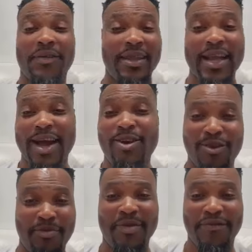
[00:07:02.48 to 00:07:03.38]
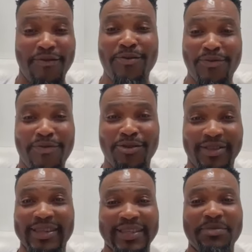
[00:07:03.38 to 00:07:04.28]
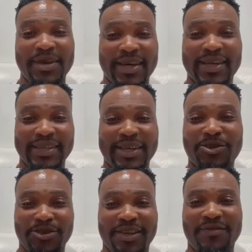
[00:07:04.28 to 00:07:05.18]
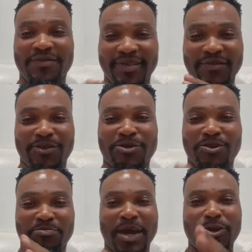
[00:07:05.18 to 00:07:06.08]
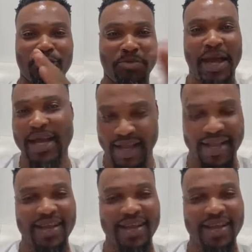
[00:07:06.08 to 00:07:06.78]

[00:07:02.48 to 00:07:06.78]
of them, they are coming full force. This time around, they are going to give, give it all back to back.